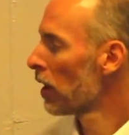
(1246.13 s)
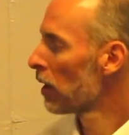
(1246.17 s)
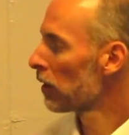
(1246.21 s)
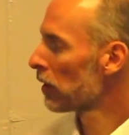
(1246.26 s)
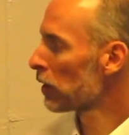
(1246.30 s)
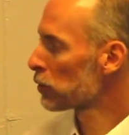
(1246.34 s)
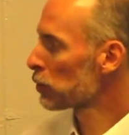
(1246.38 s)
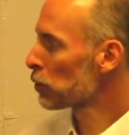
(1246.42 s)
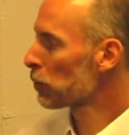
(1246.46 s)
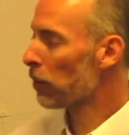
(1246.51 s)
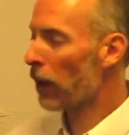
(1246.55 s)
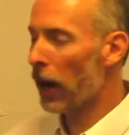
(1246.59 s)

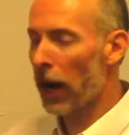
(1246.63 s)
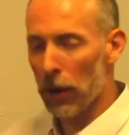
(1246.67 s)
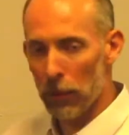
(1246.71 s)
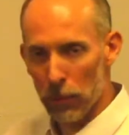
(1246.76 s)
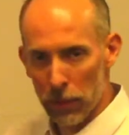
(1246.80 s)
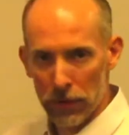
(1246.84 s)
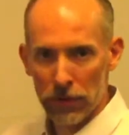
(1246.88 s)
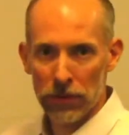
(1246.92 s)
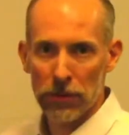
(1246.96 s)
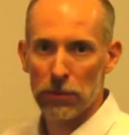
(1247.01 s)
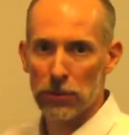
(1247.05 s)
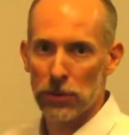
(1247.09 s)
that you buy
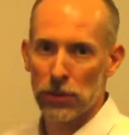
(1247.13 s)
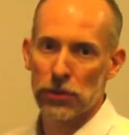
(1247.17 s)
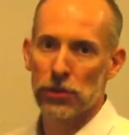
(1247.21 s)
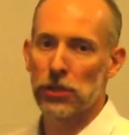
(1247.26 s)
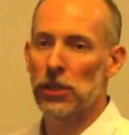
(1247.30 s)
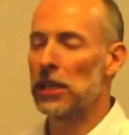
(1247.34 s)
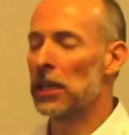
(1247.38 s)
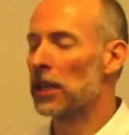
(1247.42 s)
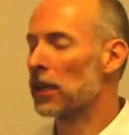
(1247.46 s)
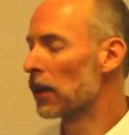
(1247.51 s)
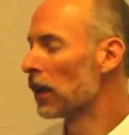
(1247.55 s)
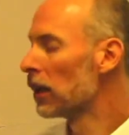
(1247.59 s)
with the
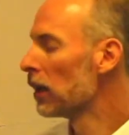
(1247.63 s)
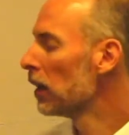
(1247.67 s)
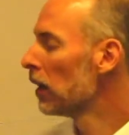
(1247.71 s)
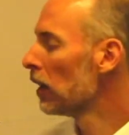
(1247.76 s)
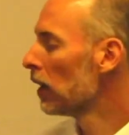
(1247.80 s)
machine,